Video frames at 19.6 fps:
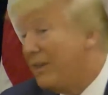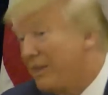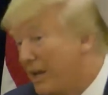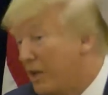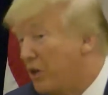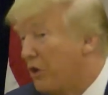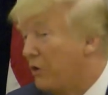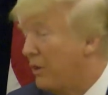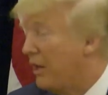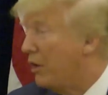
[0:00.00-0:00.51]
they
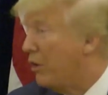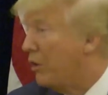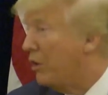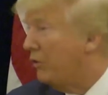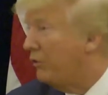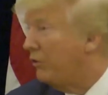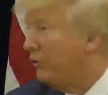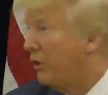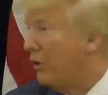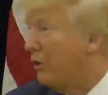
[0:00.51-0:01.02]
know that
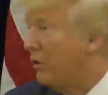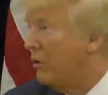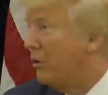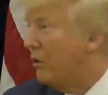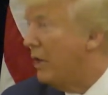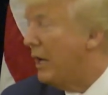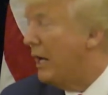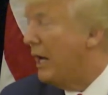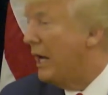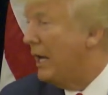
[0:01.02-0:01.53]
also,
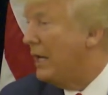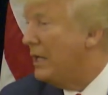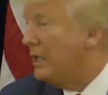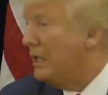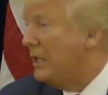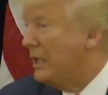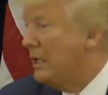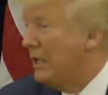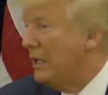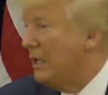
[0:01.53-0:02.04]
and
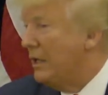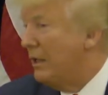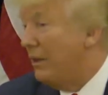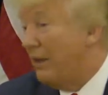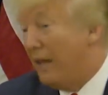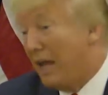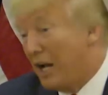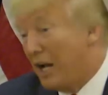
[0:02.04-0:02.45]
they